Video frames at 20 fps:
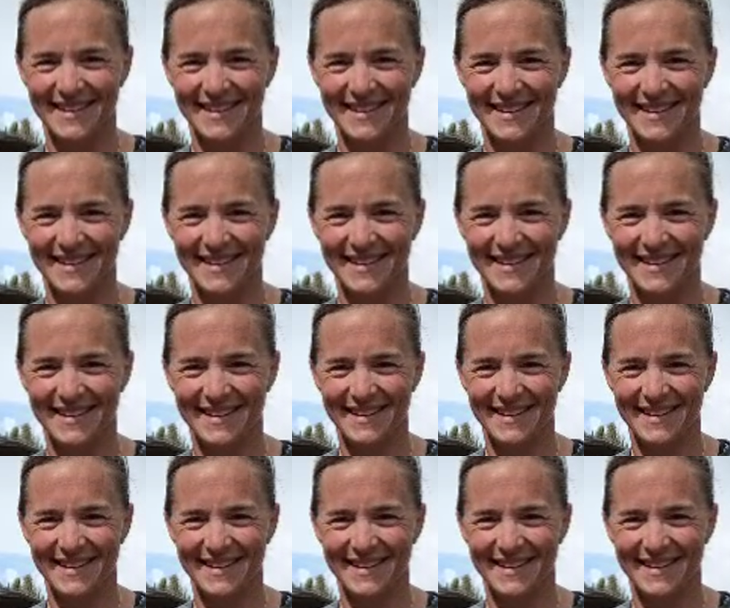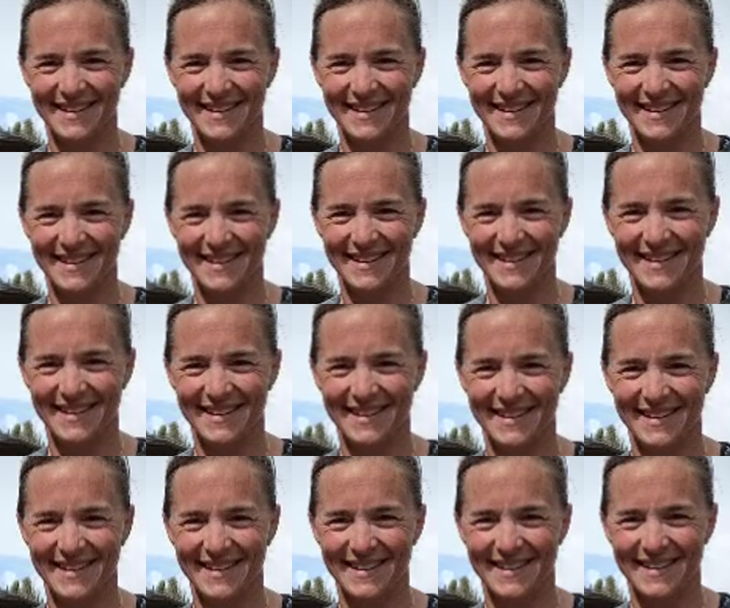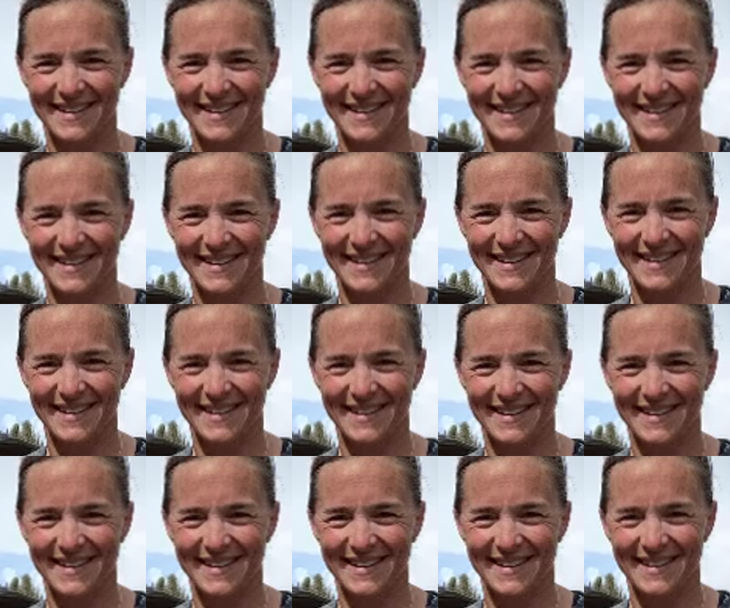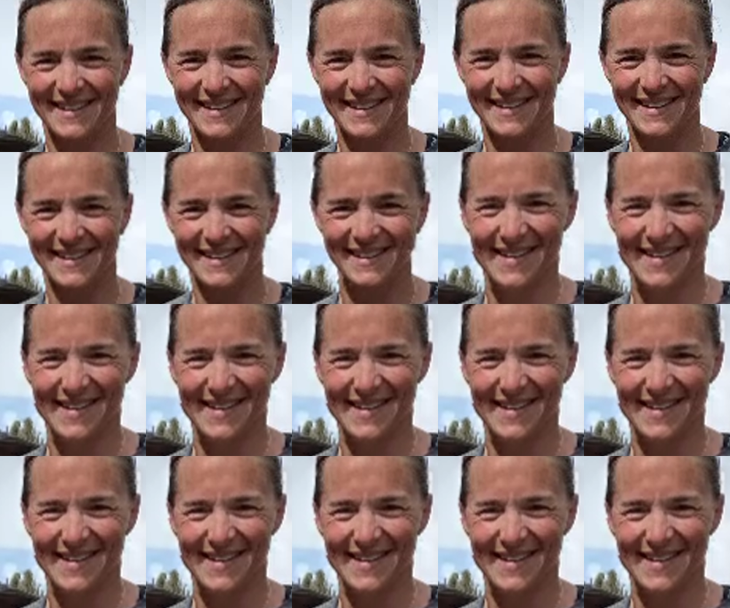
[no speech]